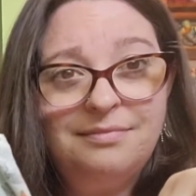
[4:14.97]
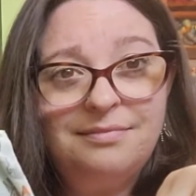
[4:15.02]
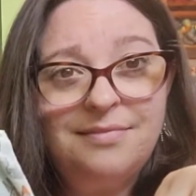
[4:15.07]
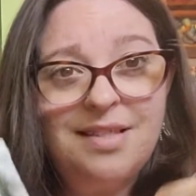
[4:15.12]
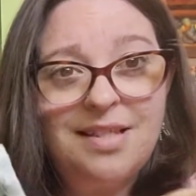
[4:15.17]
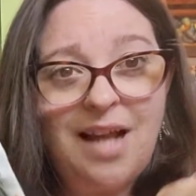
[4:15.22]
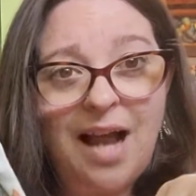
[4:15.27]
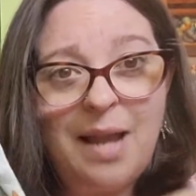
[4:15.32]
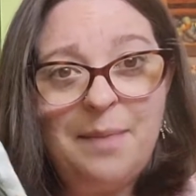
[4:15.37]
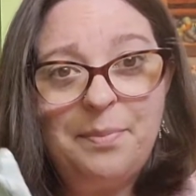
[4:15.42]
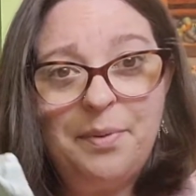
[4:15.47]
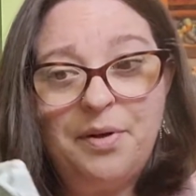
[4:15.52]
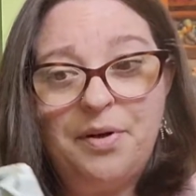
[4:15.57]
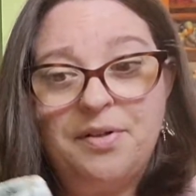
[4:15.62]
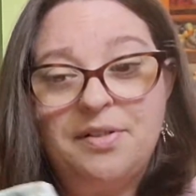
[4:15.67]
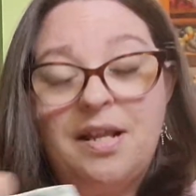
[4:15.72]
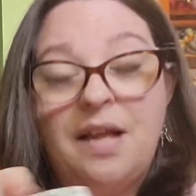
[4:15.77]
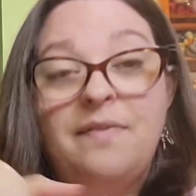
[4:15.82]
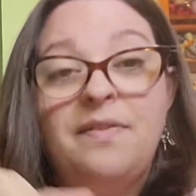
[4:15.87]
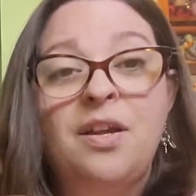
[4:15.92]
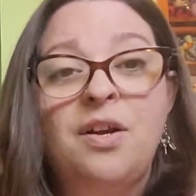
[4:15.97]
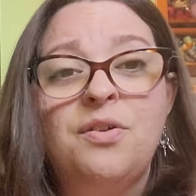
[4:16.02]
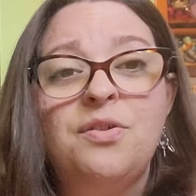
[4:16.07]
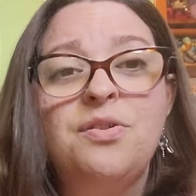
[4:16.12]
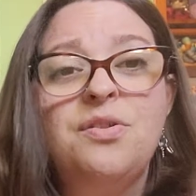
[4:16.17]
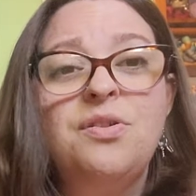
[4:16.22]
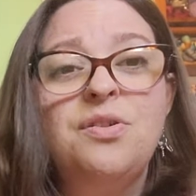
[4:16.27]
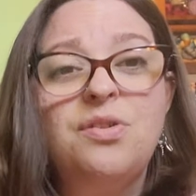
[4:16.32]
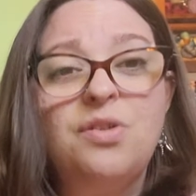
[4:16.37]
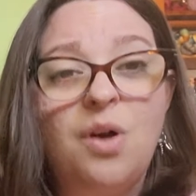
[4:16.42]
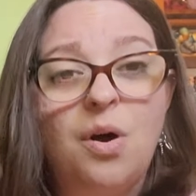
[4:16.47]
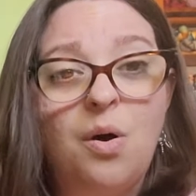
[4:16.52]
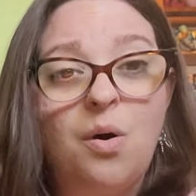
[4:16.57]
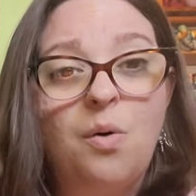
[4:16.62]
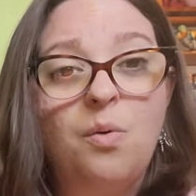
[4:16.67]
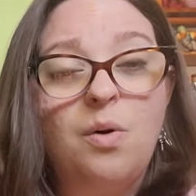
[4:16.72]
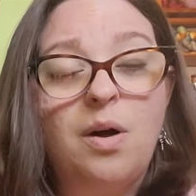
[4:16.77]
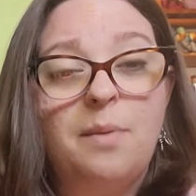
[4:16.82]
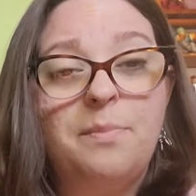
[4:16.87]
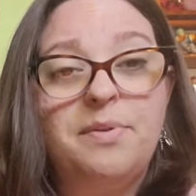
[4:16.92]
diapers, and they're
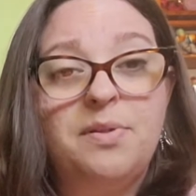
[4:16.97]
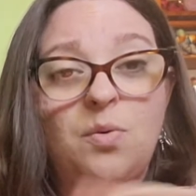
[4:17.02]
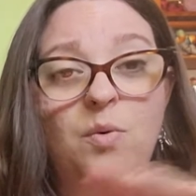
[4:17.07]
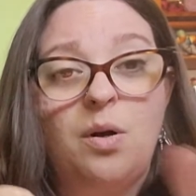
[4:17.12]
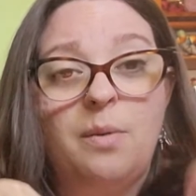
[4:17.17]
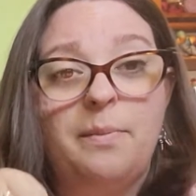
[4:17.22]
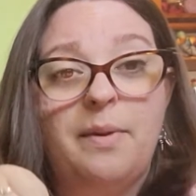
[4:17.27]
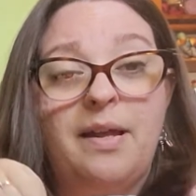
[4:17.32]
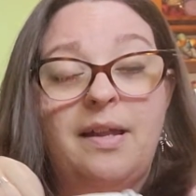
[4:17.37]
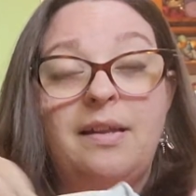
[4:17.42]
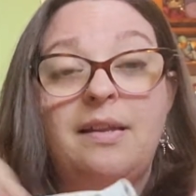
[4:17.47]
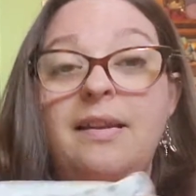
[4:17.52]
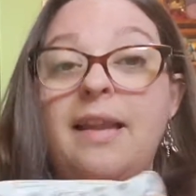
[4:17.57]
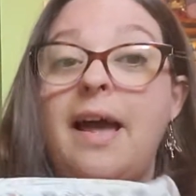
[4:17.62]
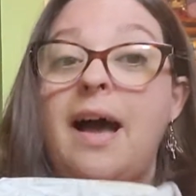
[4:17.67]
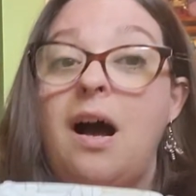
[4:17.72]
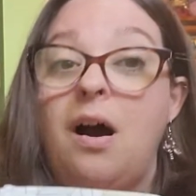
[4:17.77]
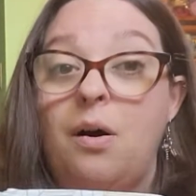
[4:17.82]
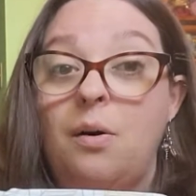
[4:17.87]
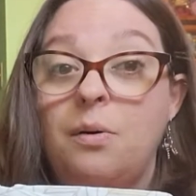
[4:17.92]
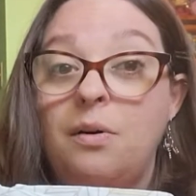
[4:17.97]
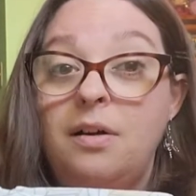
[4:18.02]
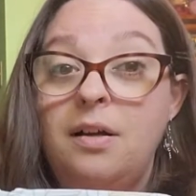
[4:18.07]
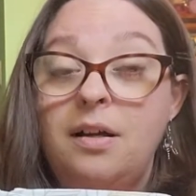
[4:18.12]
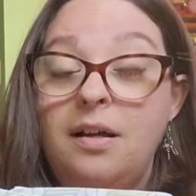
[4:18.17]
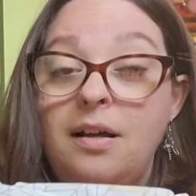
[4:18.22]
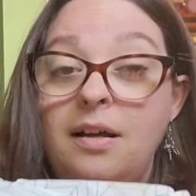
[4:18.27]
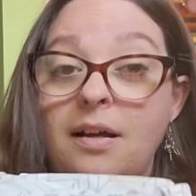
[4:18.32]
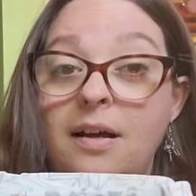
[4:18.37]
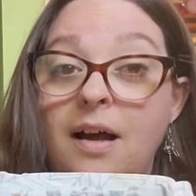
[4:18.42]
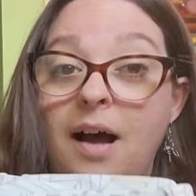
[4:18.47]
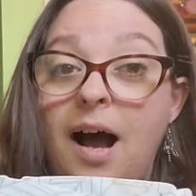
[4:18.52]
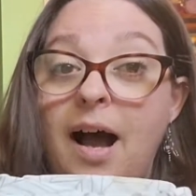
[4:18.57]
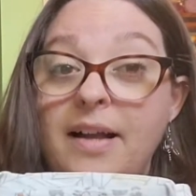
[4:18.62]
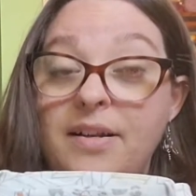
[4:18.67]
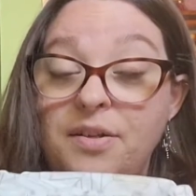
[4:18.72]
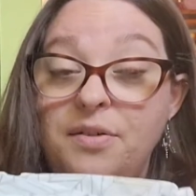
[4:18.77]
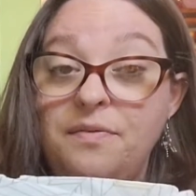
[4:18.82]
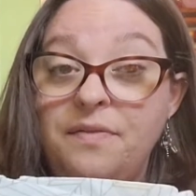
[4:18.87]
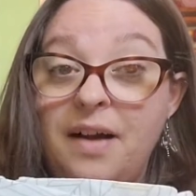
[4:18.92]
so absorbent. Now, I
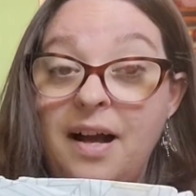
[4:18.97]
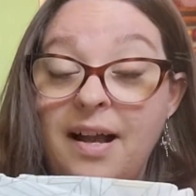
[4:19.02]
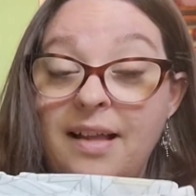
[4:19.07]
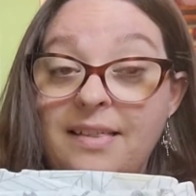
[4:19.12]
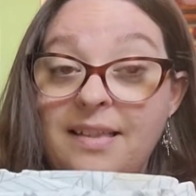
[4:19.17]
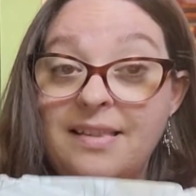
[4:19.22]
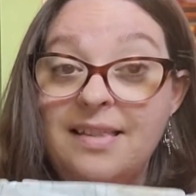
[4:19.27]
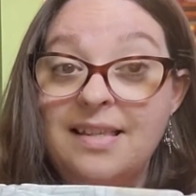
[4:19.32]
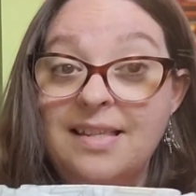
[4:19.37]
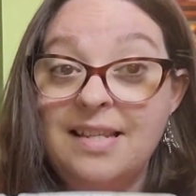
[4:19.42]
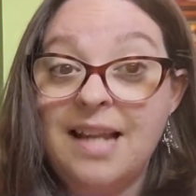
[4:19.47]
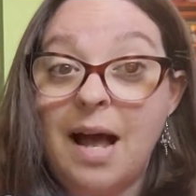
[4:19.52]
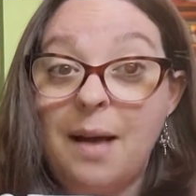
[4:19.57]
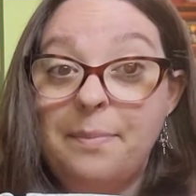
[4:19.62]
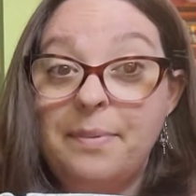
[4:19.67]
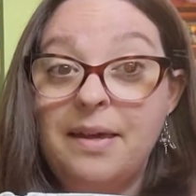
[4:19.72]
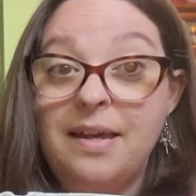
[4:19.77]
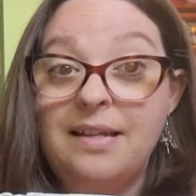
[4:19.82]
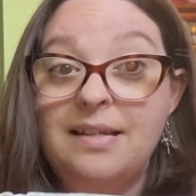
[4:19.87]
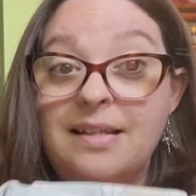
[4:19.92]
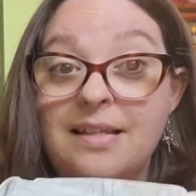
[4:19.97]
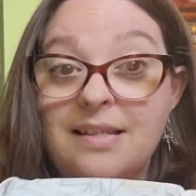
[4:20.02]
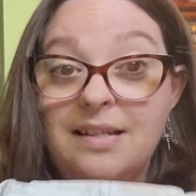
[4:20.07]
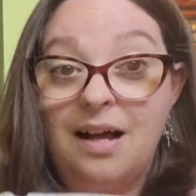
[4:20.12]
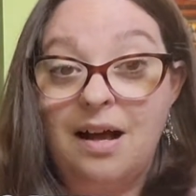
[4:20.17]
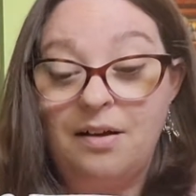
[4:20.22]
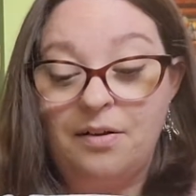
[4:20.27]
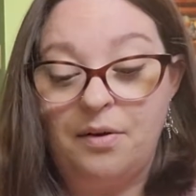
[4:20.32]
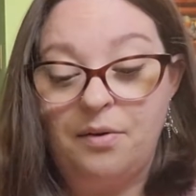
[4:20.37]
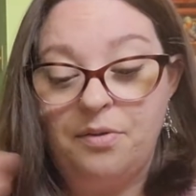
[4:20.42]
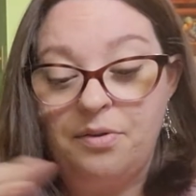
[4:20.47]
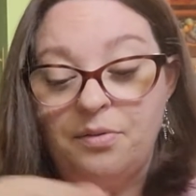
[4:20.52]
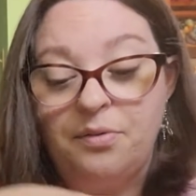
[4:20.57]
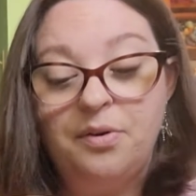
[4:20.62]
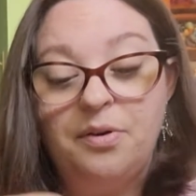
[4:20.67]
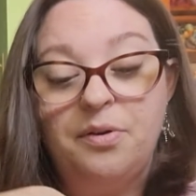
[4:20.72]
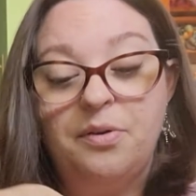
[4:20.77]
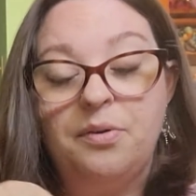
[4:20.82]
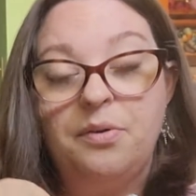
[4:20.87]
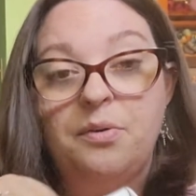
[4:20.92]
do find that the Snappy does not go
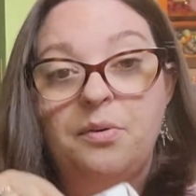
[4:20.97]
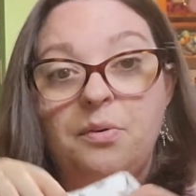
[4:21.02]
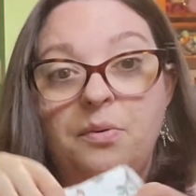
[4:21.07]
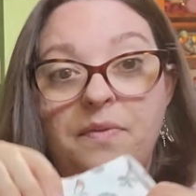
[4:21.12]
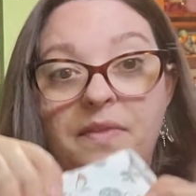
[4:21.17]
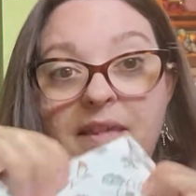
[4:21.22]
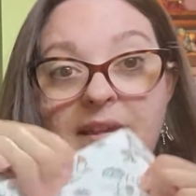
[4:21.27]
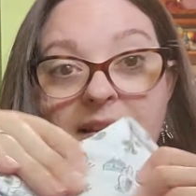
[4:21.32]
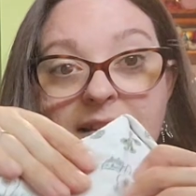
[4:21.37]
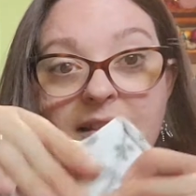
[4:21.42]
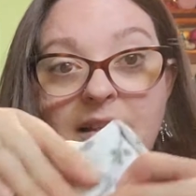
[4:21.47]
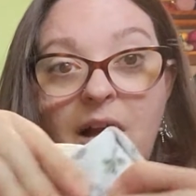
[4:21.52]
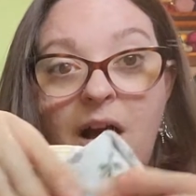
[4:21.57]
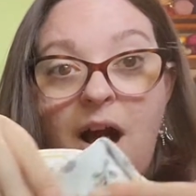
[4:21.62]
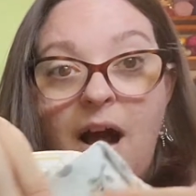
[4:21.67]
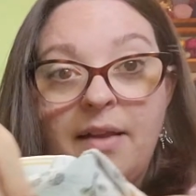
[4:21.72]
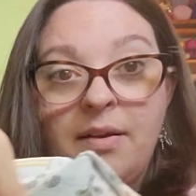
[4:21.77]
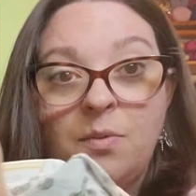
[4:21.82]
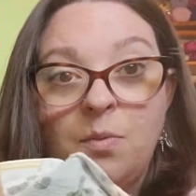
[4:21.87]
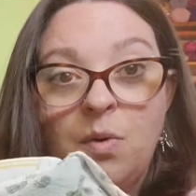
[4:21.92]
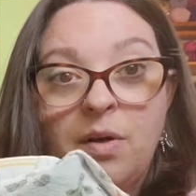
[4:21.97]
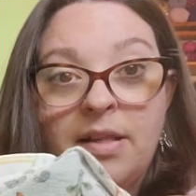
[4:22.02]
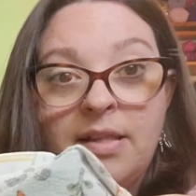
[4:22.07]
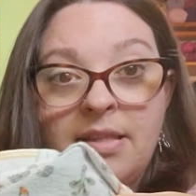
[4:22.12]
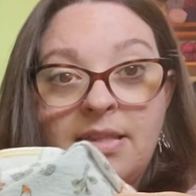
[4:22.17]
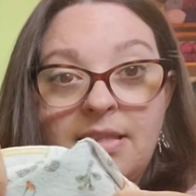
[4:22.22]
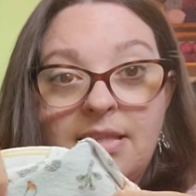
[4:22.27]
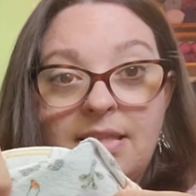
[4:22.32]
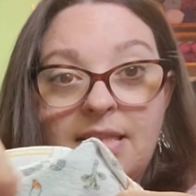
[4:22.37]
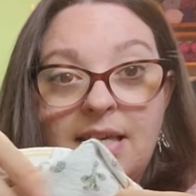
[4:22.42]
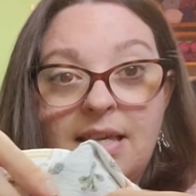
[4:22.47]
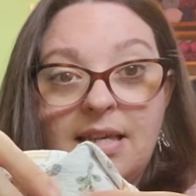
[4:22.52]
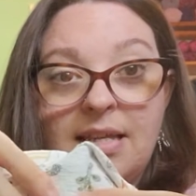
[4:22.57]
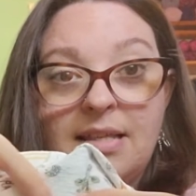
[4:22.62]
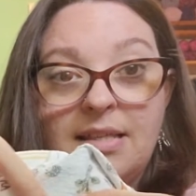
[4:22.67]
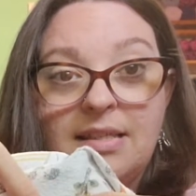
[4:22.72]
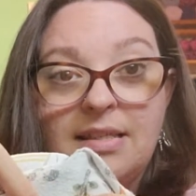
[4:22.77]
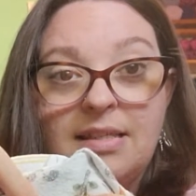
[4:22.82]
through these cotton ones. The